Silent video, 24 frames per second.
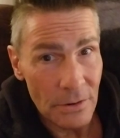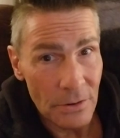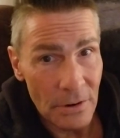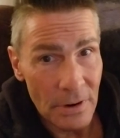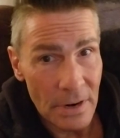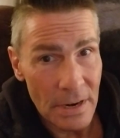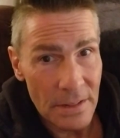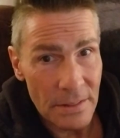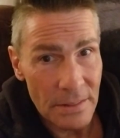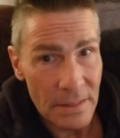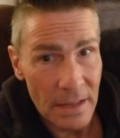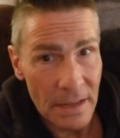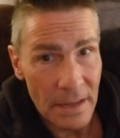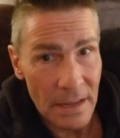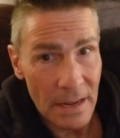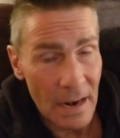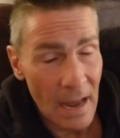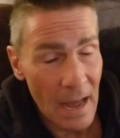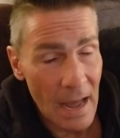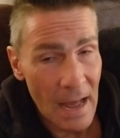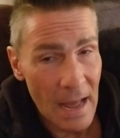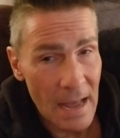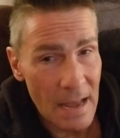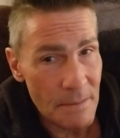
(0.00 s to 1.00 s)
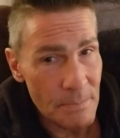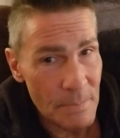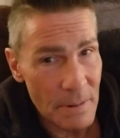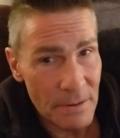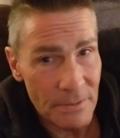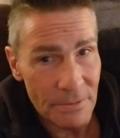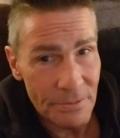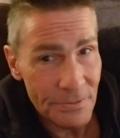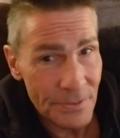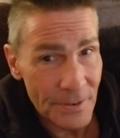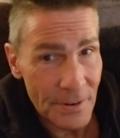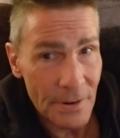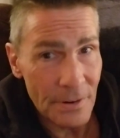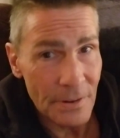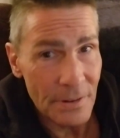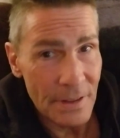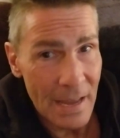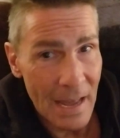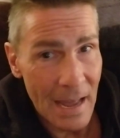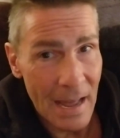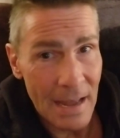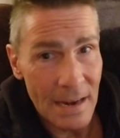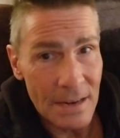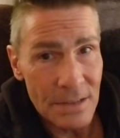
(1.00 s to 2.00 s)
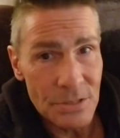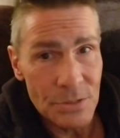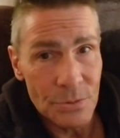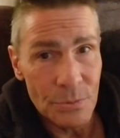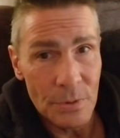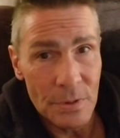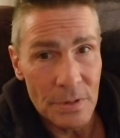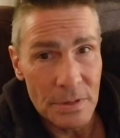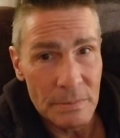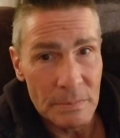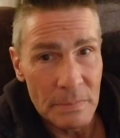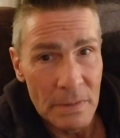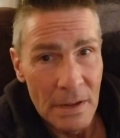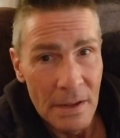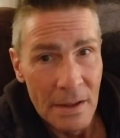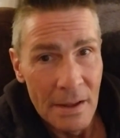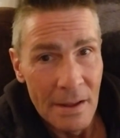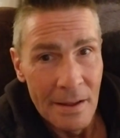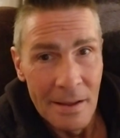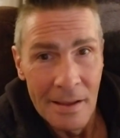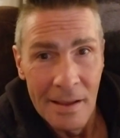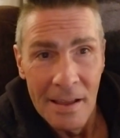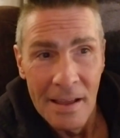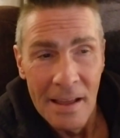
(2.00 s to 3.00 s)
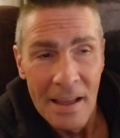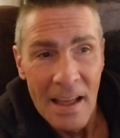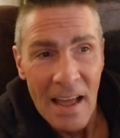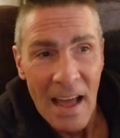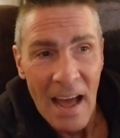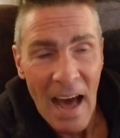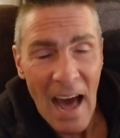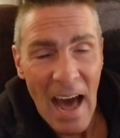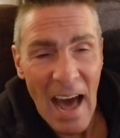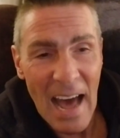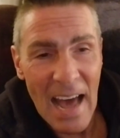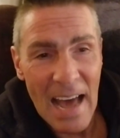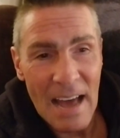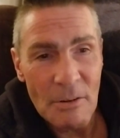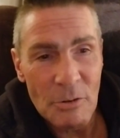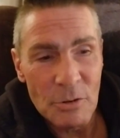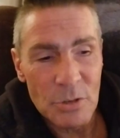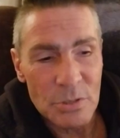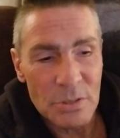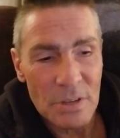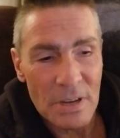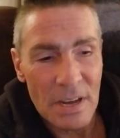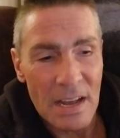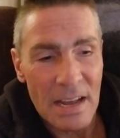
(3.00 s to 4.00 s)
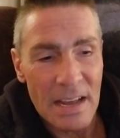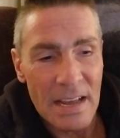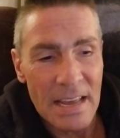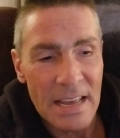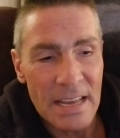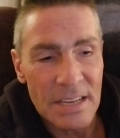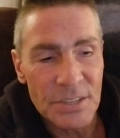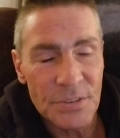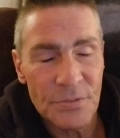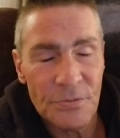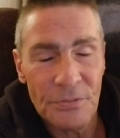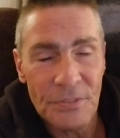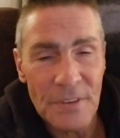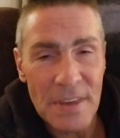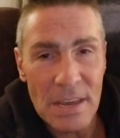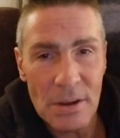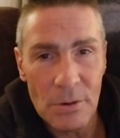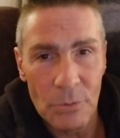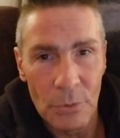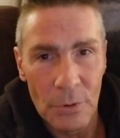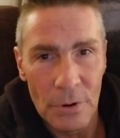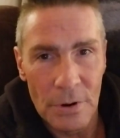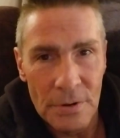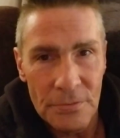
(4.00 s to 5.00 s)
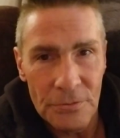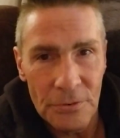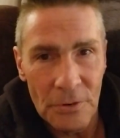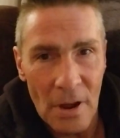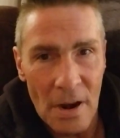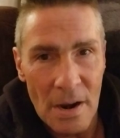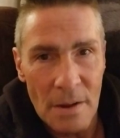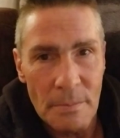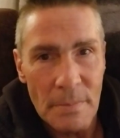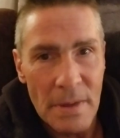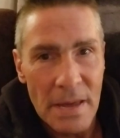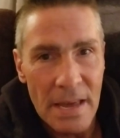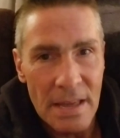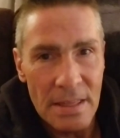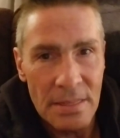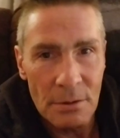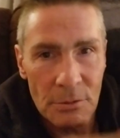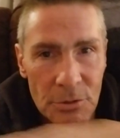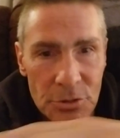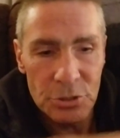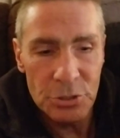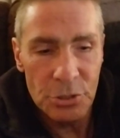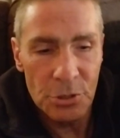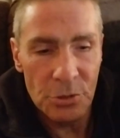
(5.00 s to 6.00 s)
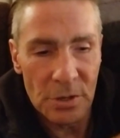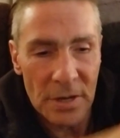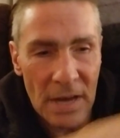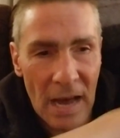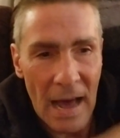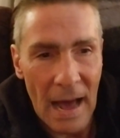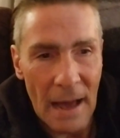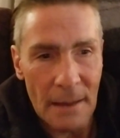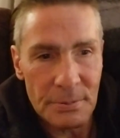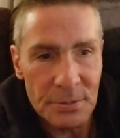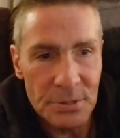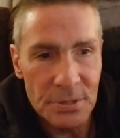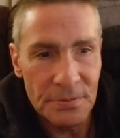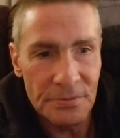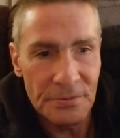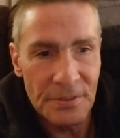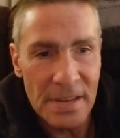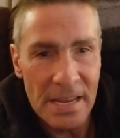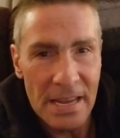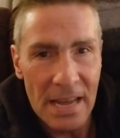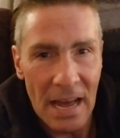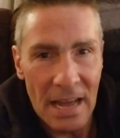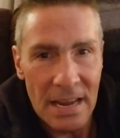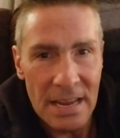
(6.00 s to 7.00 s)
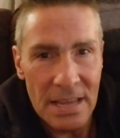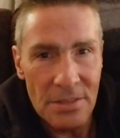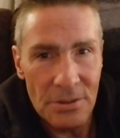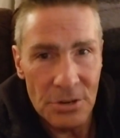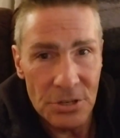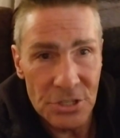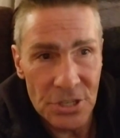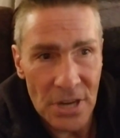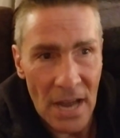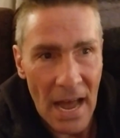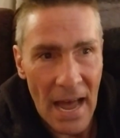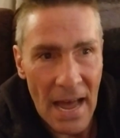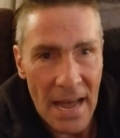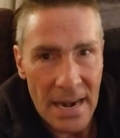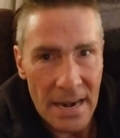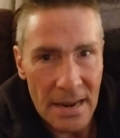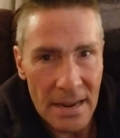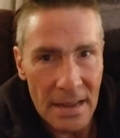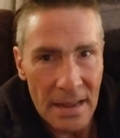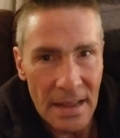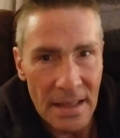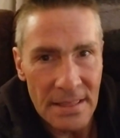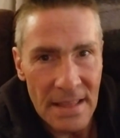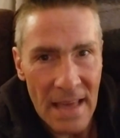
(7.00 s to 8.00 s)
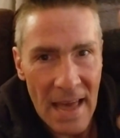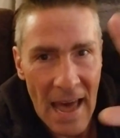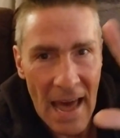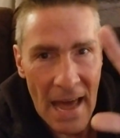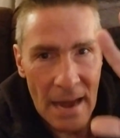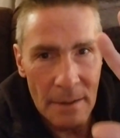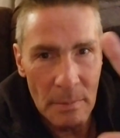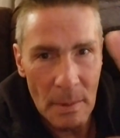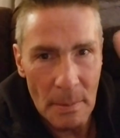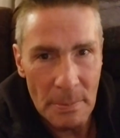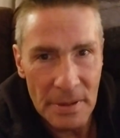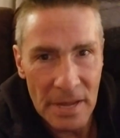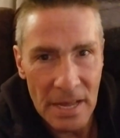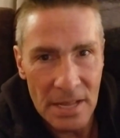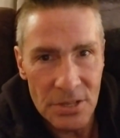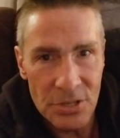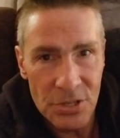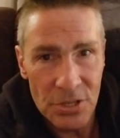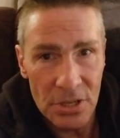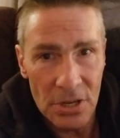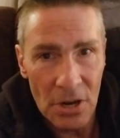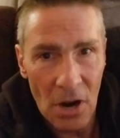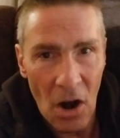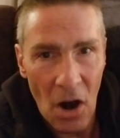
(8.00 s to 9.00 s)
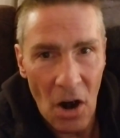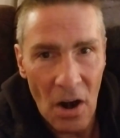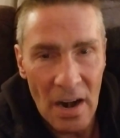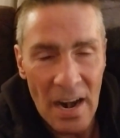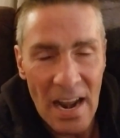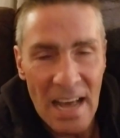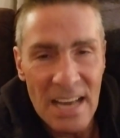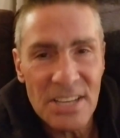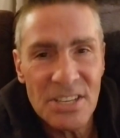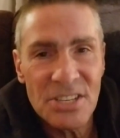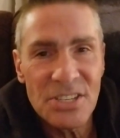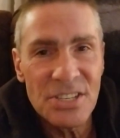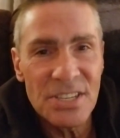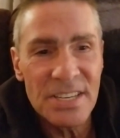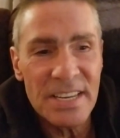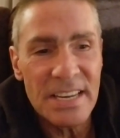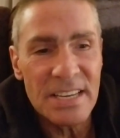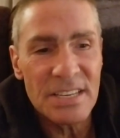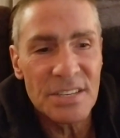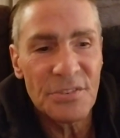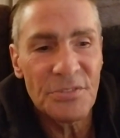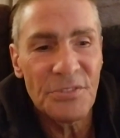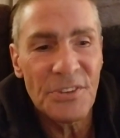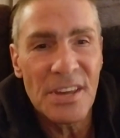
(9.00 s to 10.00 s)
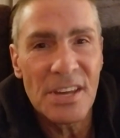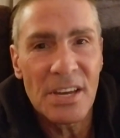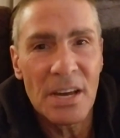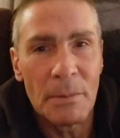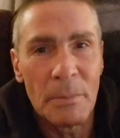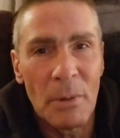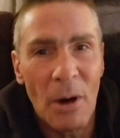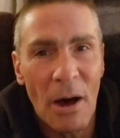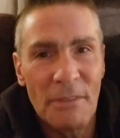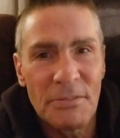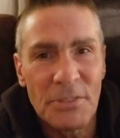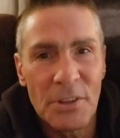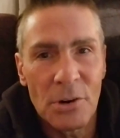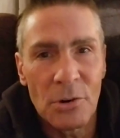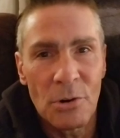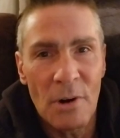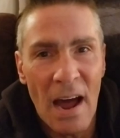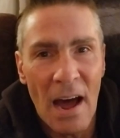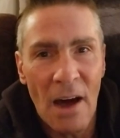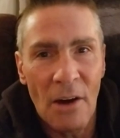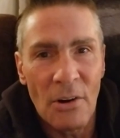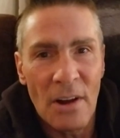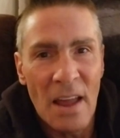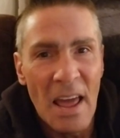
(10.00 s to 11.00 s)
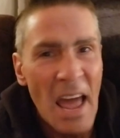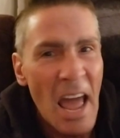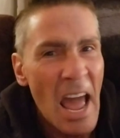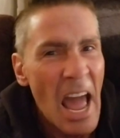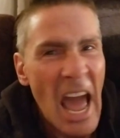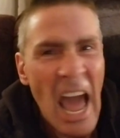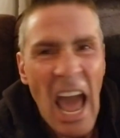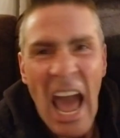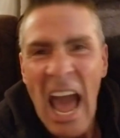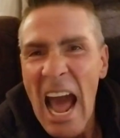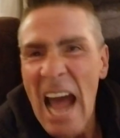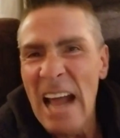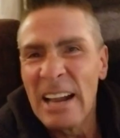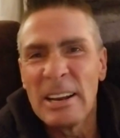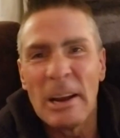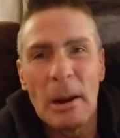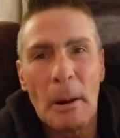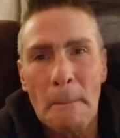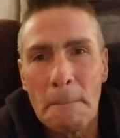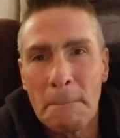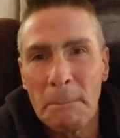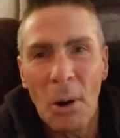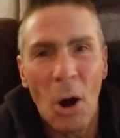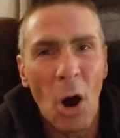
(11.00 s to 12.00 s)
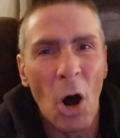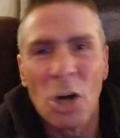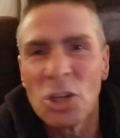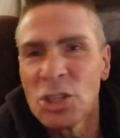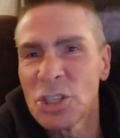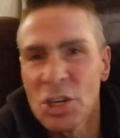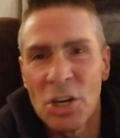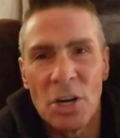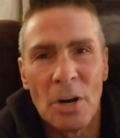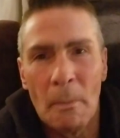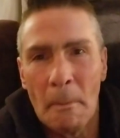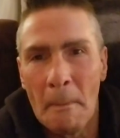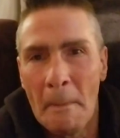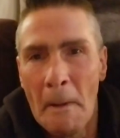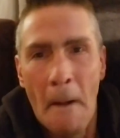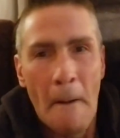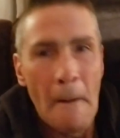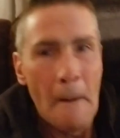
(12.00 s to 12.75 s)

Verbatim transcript: or anything, and I had been fairly honest with them. I was his feet were in front of me, and there were two cops' feet on either side, and they had him up against the car, and I see his feet come off the ground, and they're punching him.